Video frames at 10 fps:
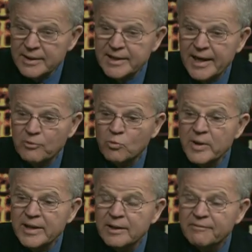get
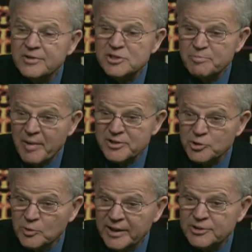rid of the
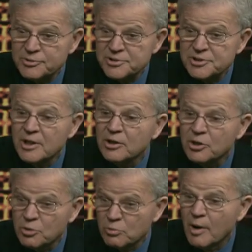special interest
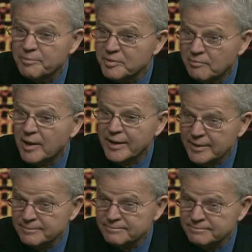corrupt money.
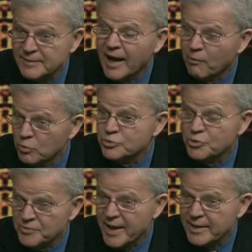I will
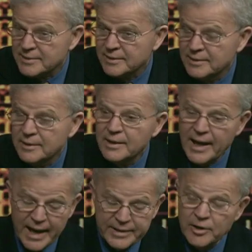do
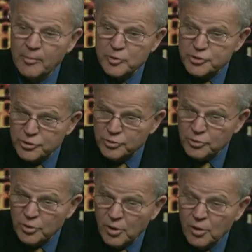that. And number two,
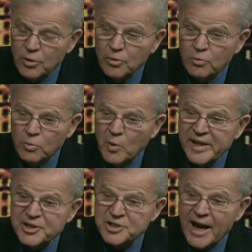
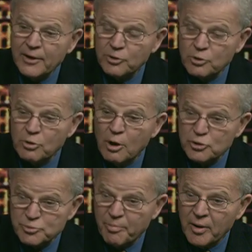reach out
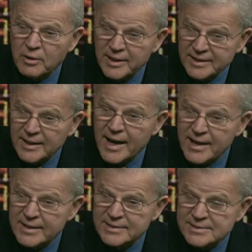across party
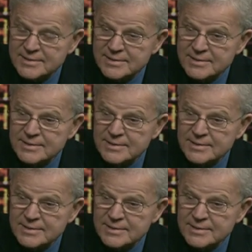lines